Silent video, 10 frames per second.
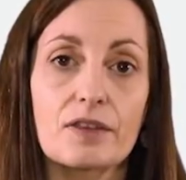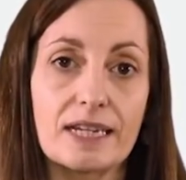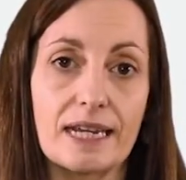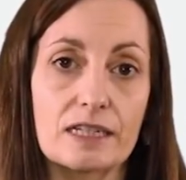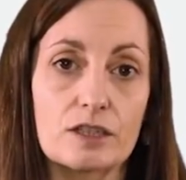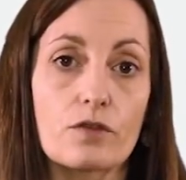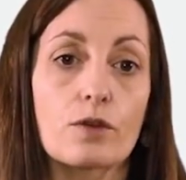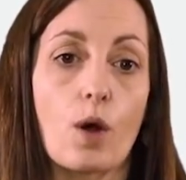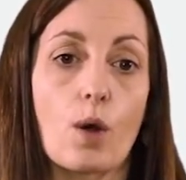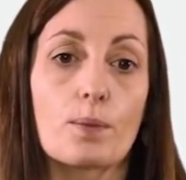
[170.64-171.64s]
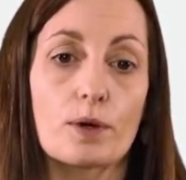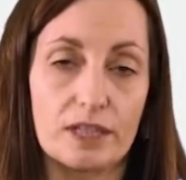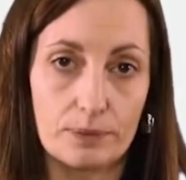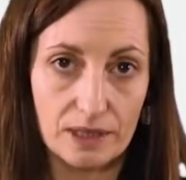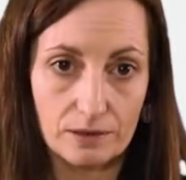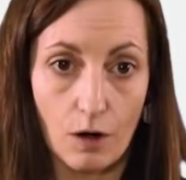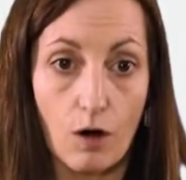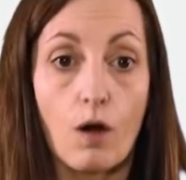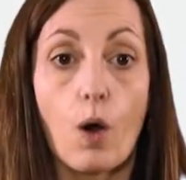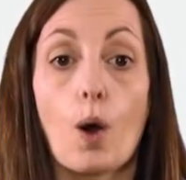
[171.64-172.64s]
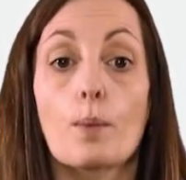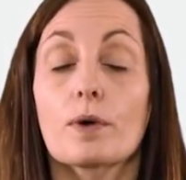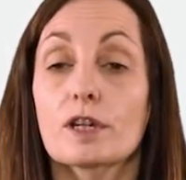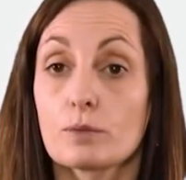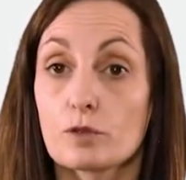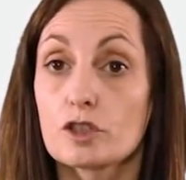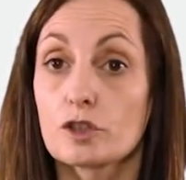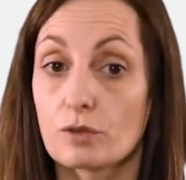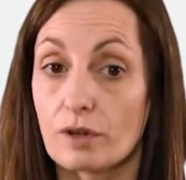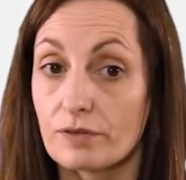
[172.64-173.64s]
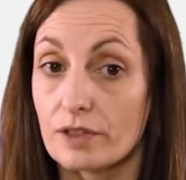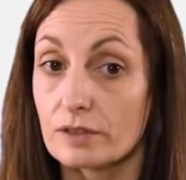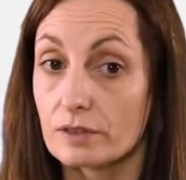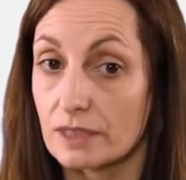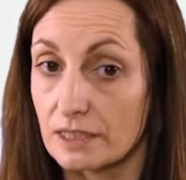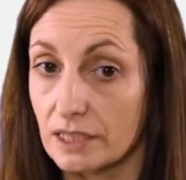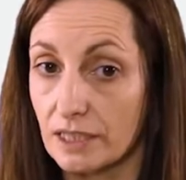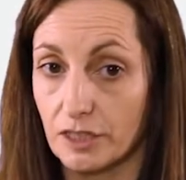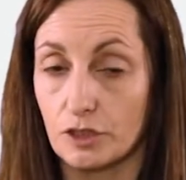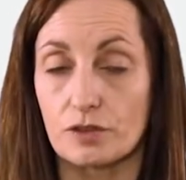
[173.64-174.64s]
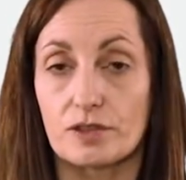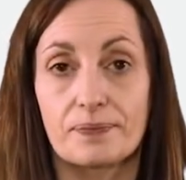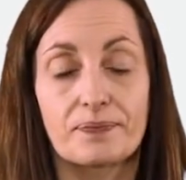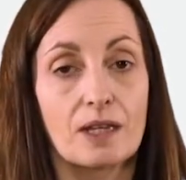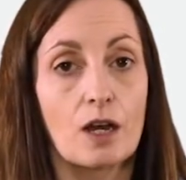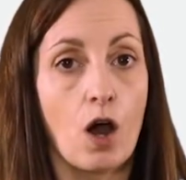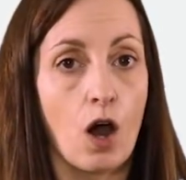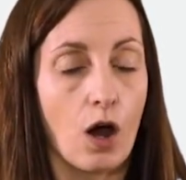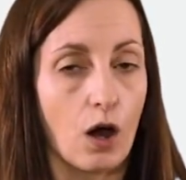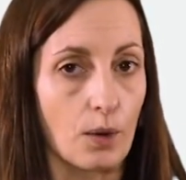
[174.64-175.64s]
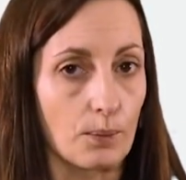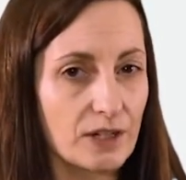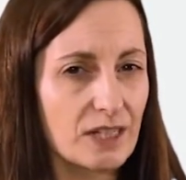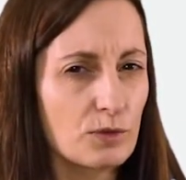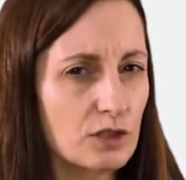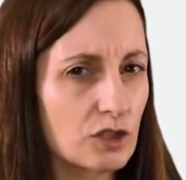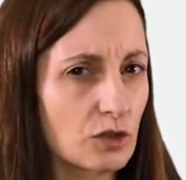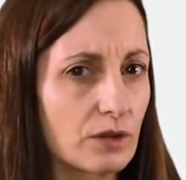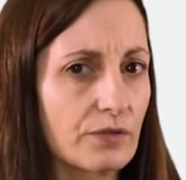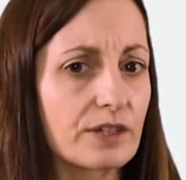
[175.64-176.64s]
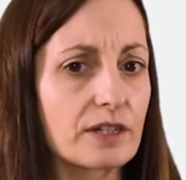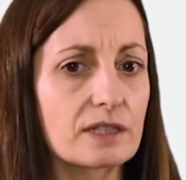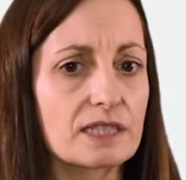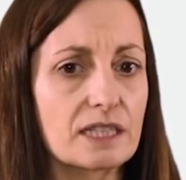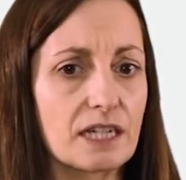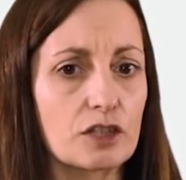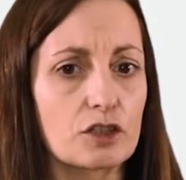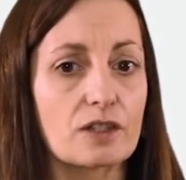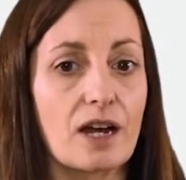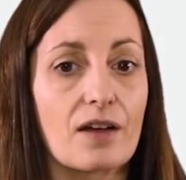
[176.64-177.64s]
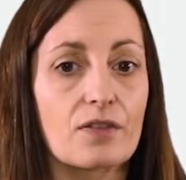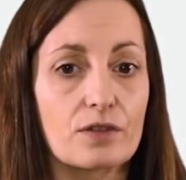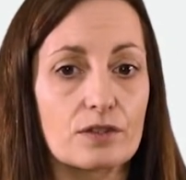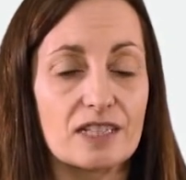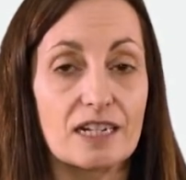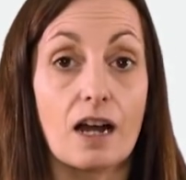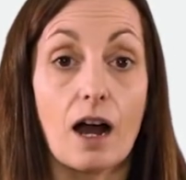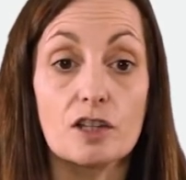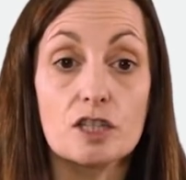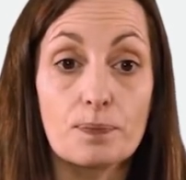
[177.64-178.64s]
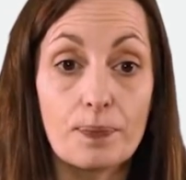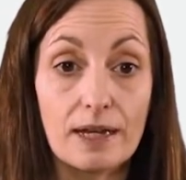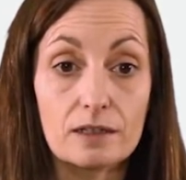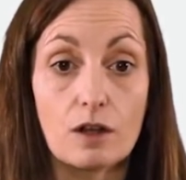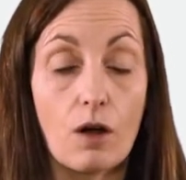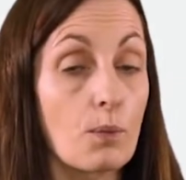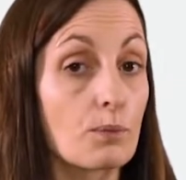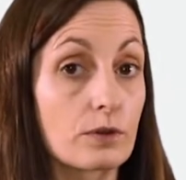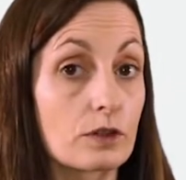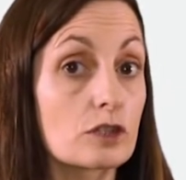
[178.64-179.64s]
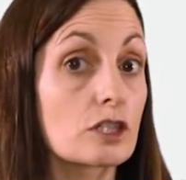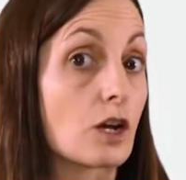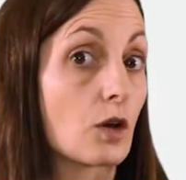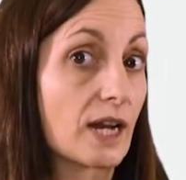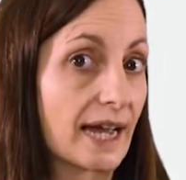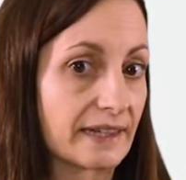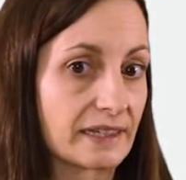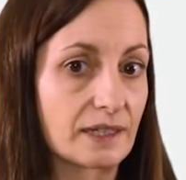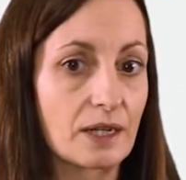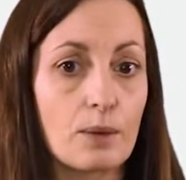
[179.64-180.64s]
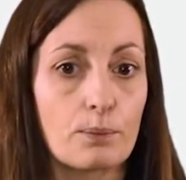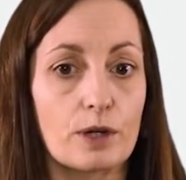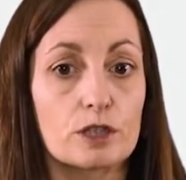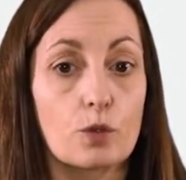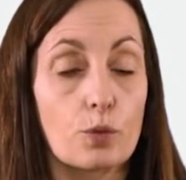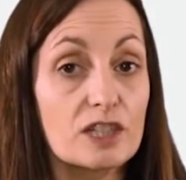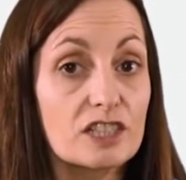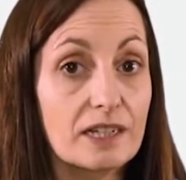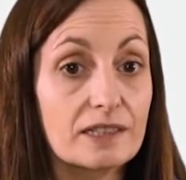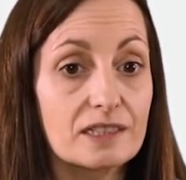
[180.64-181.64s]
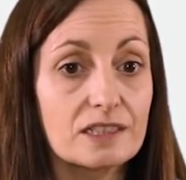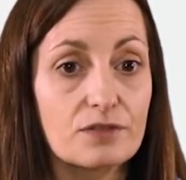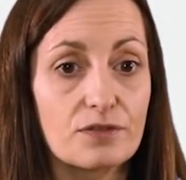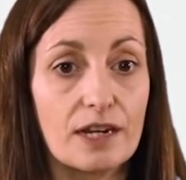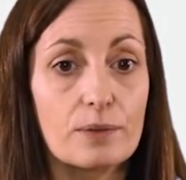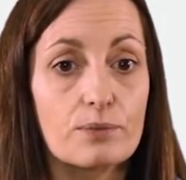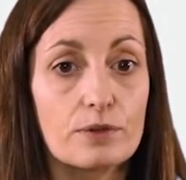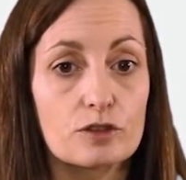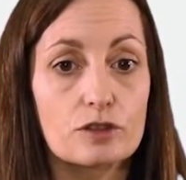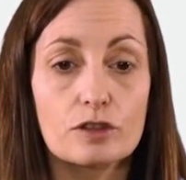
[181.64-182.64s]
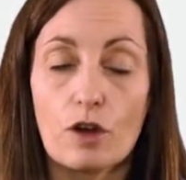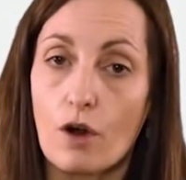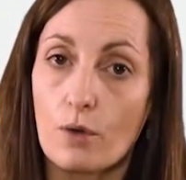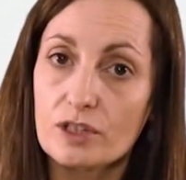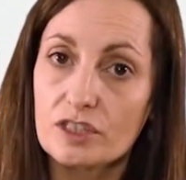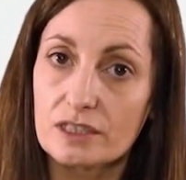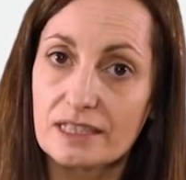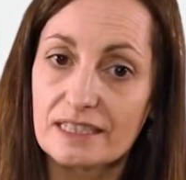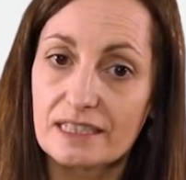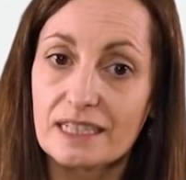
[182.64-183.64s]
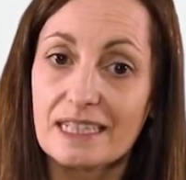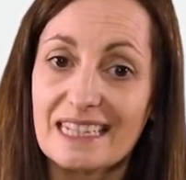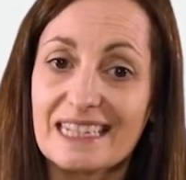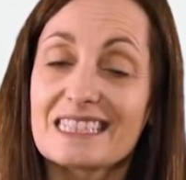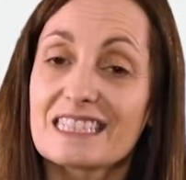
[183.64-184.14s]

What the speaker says: the case of homonymy or homonymous geographical indications. Homonymous geographical indications are those that are spelled or pronounced alike, but which identify products originating in